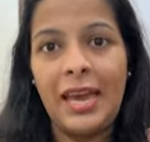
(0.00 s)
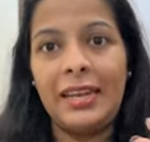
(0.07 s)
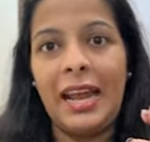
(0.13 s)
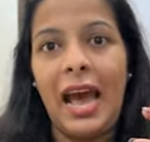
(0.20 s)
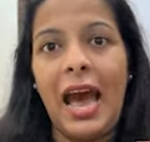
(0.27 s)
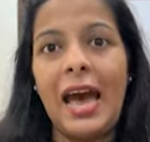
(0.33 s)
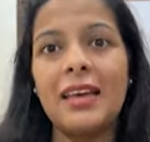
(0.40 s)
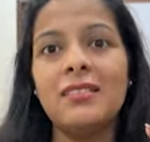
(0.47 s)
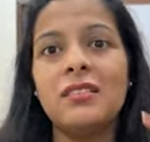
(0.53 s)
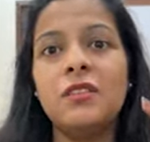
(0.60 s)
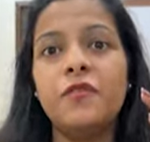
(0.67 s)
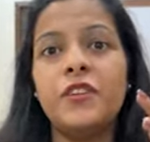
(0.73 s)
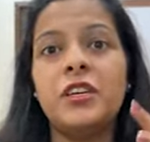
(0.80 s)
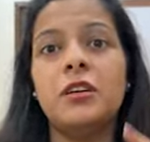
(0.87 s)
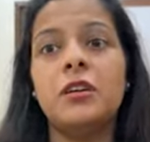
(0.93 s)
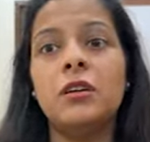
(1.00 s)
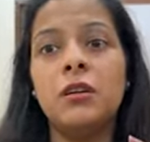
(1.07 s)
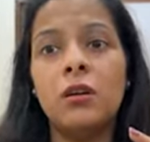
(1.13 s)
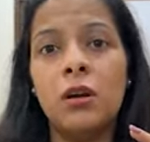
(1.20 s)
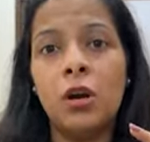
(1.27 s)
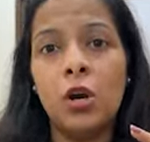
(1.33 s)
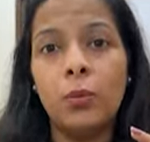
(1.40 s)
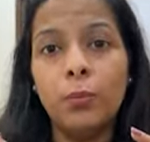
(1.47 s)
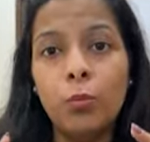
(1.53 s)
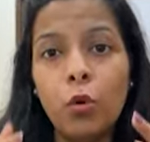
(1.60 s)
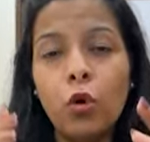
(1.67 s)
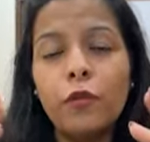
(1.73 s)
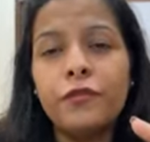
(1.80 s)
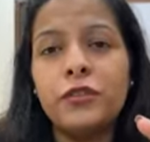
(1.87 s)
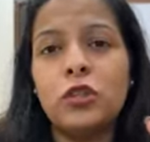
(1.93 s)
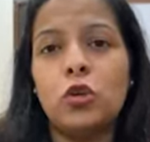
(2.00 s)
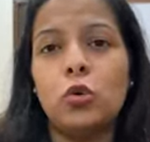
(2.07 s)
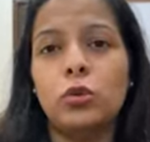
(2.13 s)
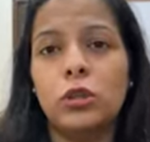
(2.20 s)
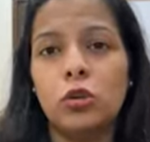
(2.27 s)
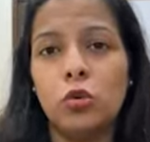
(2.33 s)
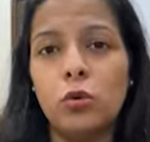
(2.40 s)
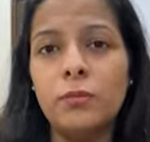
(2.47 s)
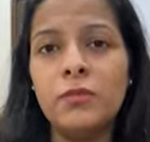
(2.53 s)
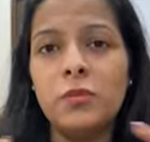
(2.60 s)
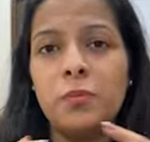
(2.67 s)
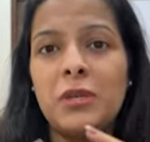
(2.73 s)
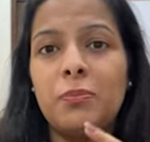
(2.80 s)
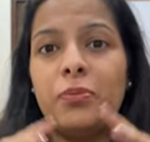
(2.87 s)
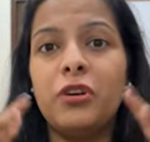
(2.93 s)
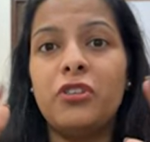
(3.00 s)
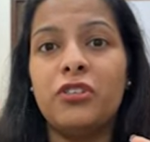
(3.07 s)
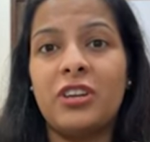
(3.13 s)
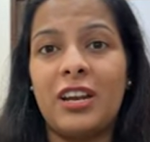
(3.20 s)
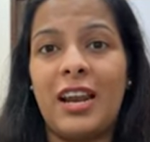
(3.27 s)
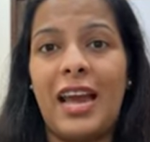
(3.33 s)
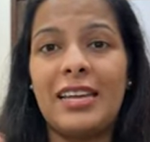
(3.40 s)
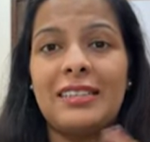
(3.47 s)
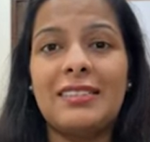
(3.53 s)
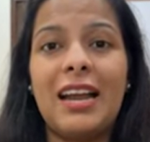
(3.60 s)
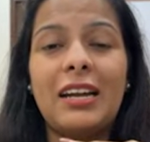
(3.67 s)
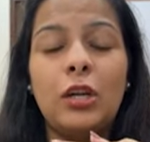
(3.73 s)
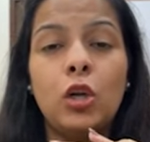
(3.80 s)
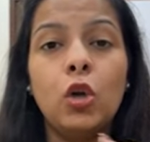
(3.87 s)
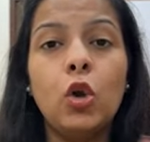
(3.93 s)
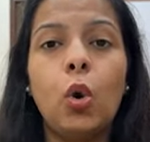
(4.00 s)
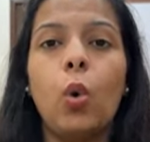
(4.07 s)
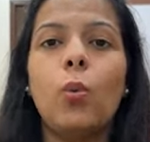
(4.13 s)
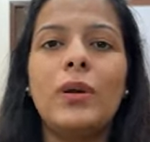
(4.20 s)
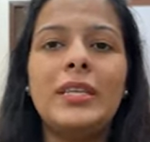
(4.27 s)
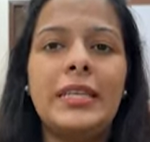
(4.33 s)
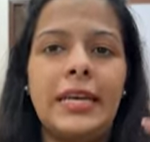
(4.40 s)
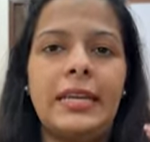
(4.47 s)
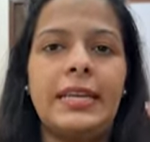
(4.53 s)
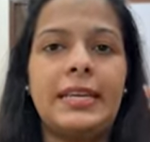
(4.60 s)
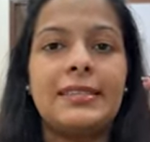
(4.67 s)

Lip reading: and as the figure moves through the rooms, people realize that no one can